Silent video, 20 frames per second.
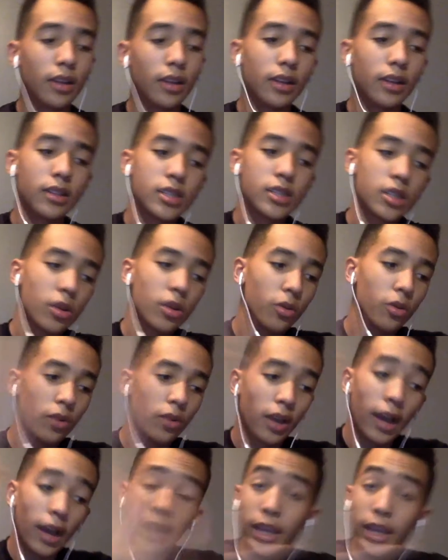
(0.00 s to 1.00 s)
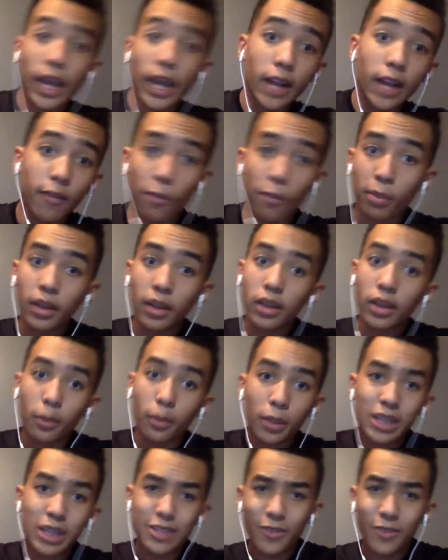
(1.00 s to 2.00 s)
So I can't even play on the
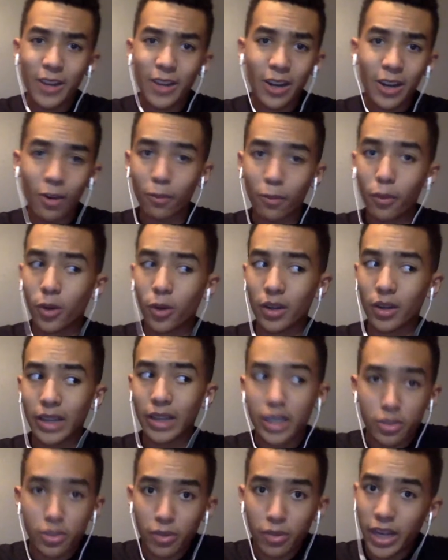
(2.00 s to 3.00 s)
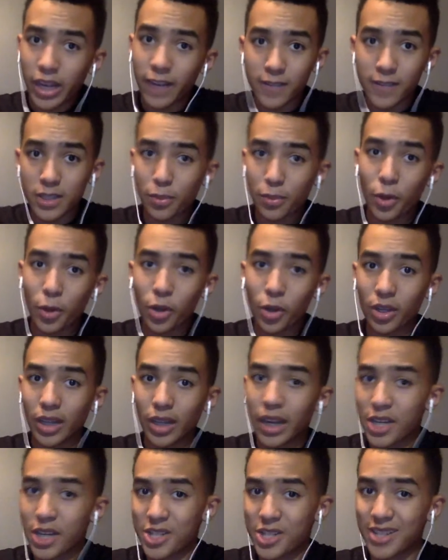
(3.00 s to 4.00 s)
PS Vita no more. That's why I have a small
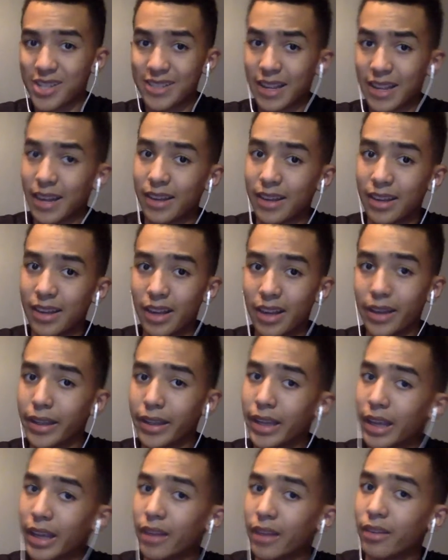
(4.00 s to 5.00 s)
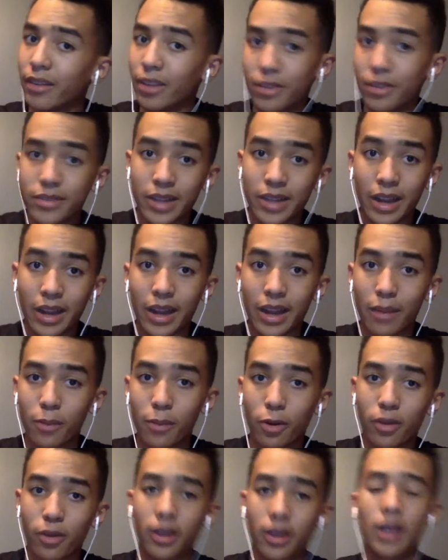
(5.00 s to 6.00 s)
collection, that I can't use it
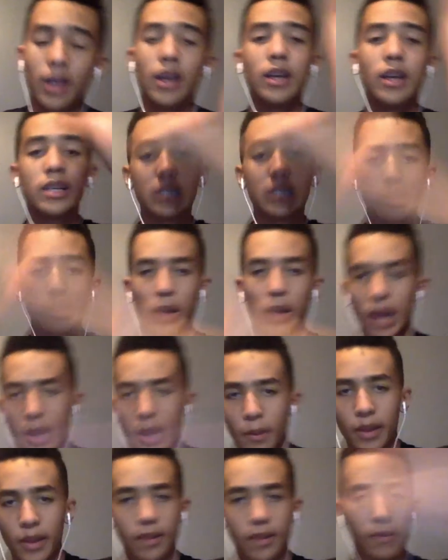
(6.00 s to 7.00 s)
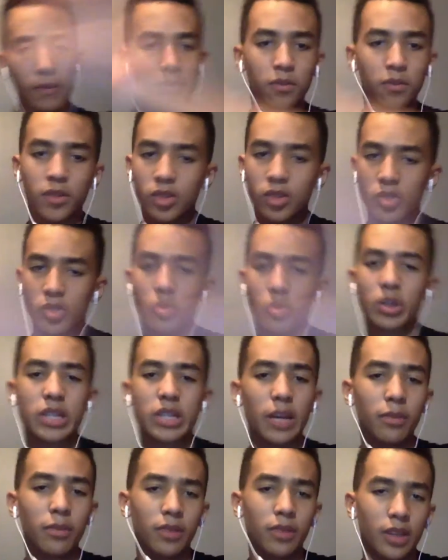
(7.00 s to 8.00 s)
anymore. So anyway, story
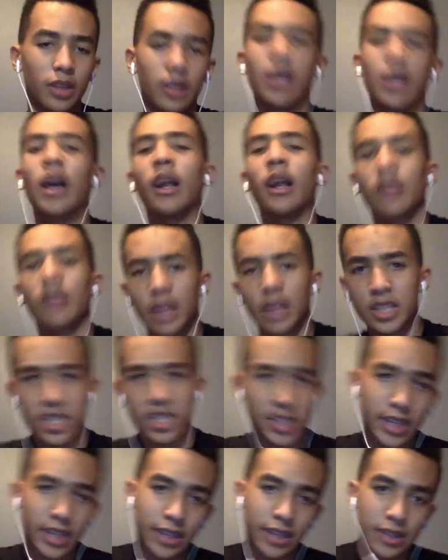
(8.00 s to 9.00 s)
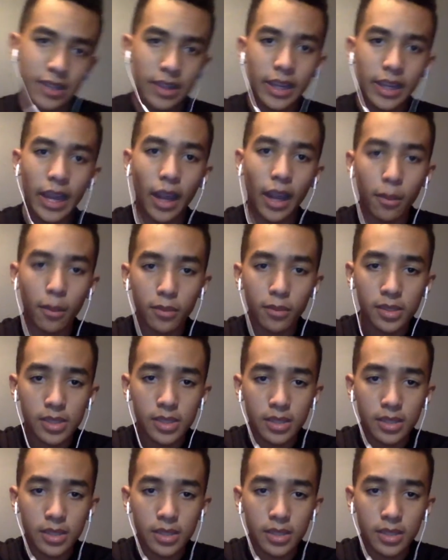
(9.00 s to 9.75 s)
time done. Let's just get into the games.